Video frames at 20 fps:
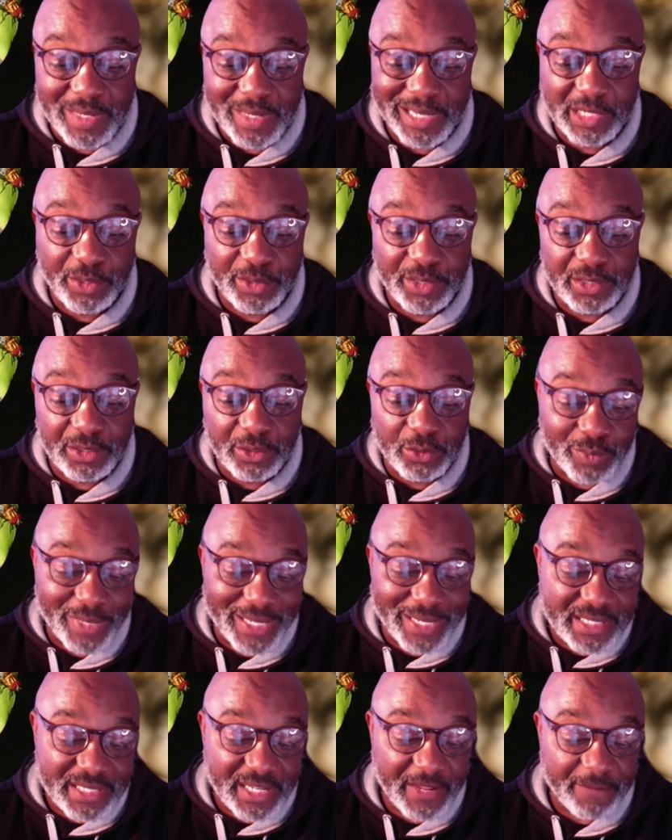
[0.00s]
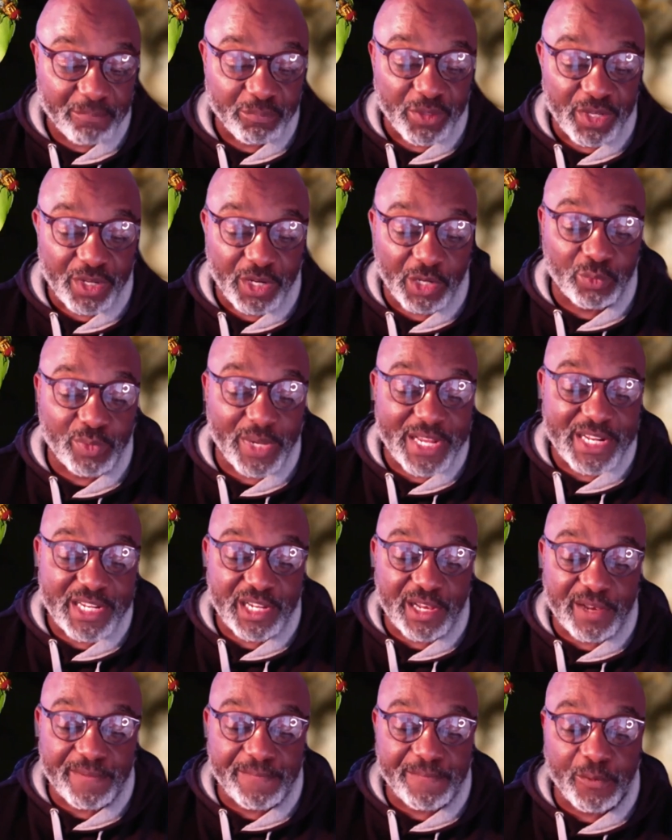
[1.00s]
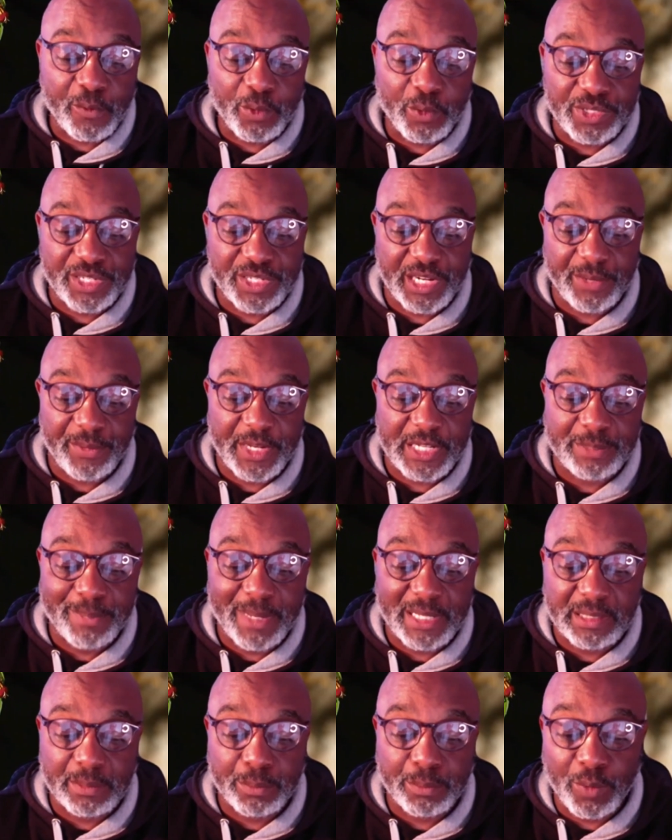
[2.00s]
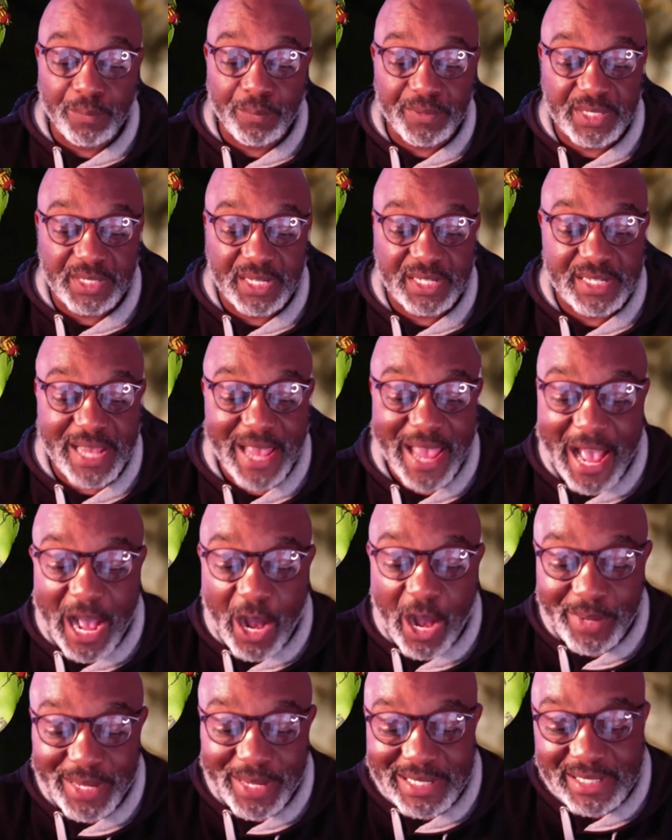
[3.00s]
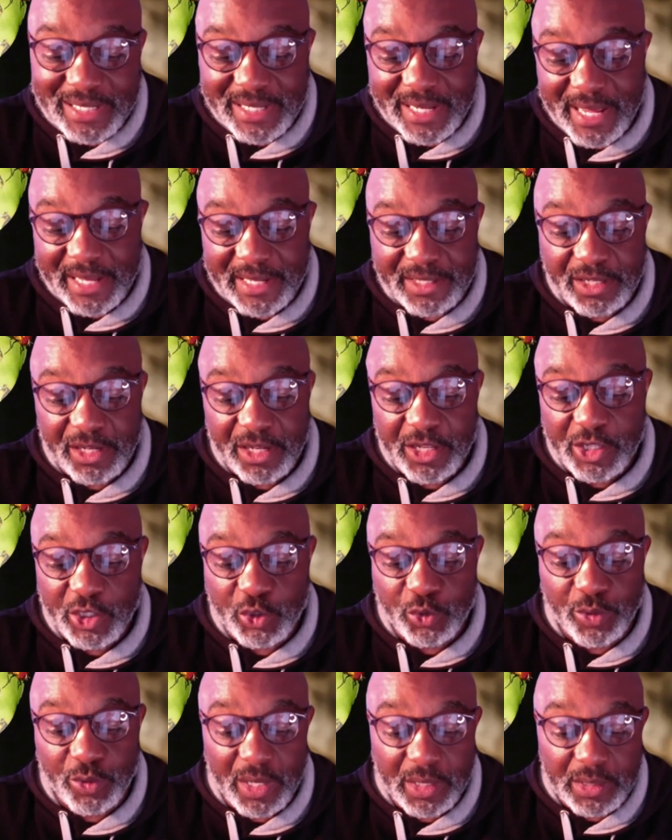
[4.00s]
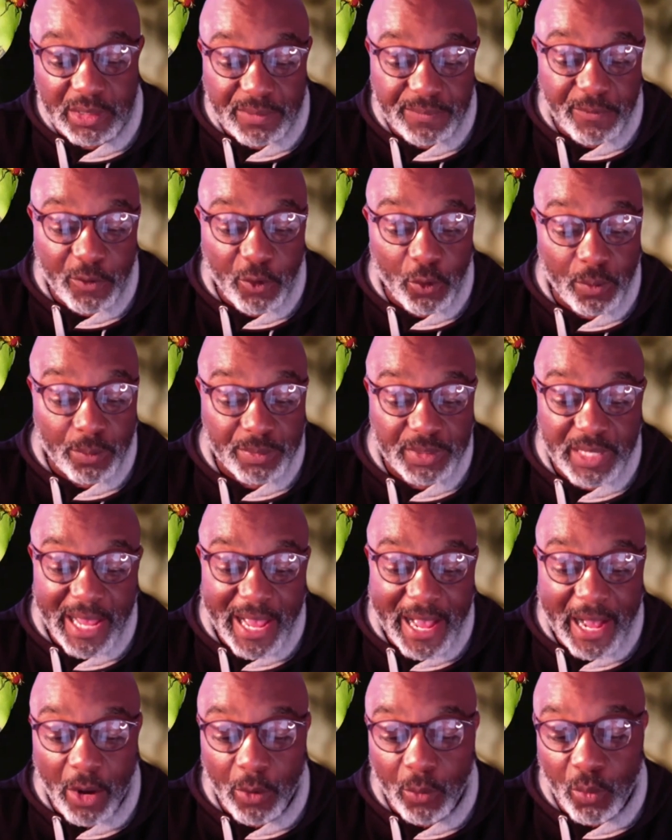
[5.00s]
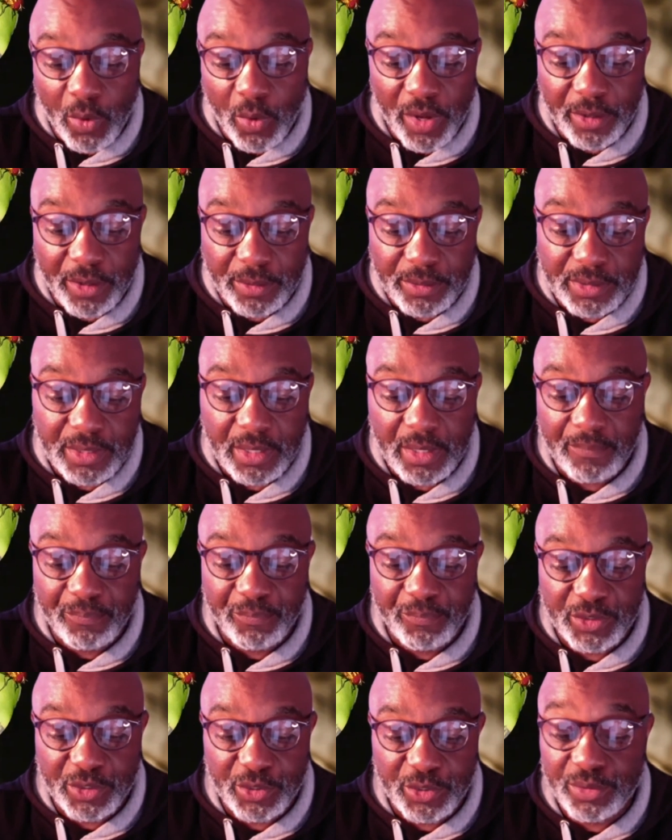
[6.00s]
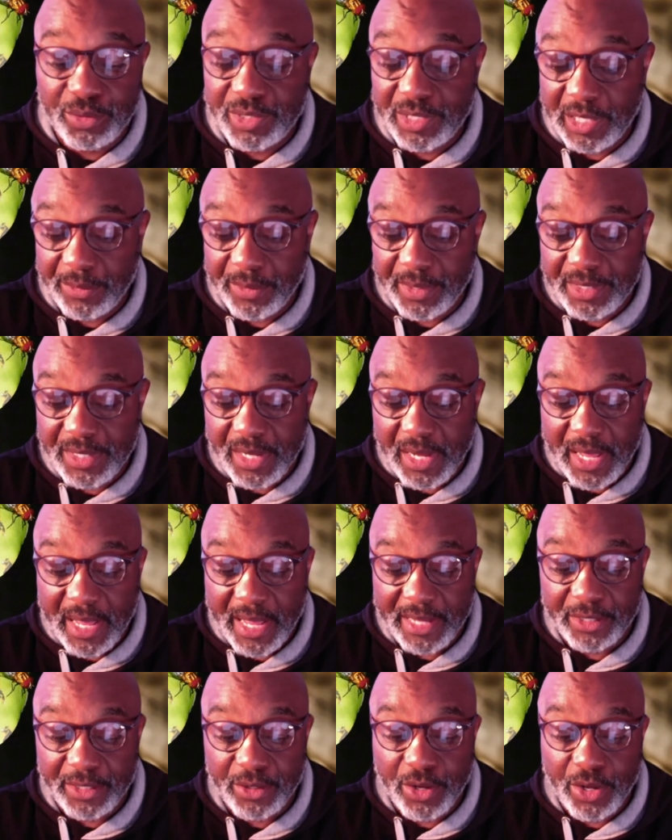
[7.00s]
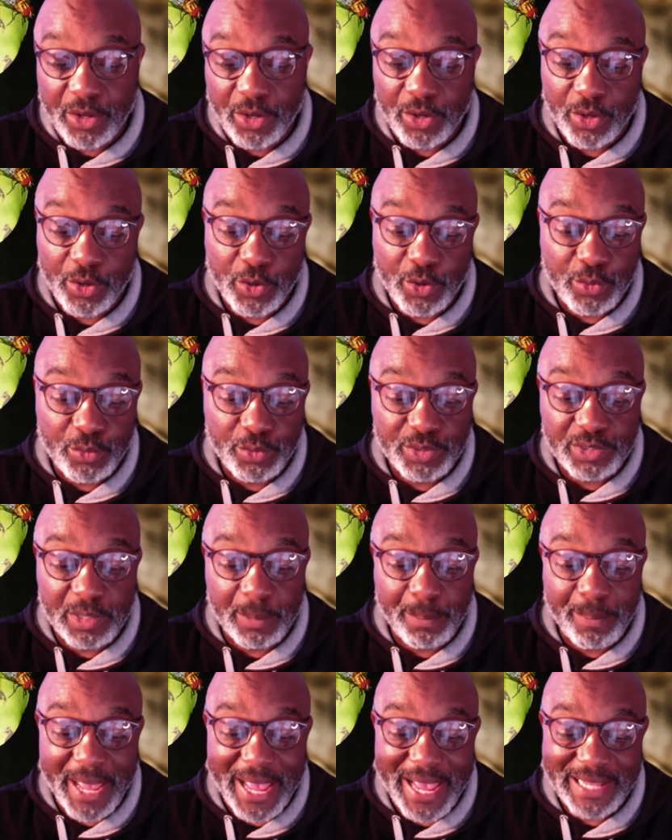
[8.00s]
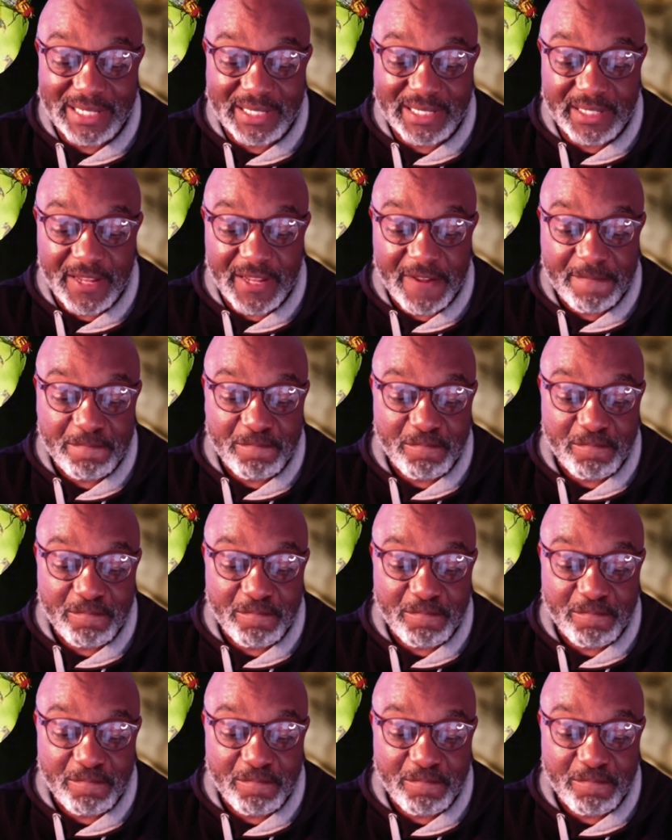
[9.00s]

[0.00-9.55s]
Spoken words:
including narrating a Radio 4 series, Metamorphosis, How Insects Transformed Our World 2 series, and Who's the Pest.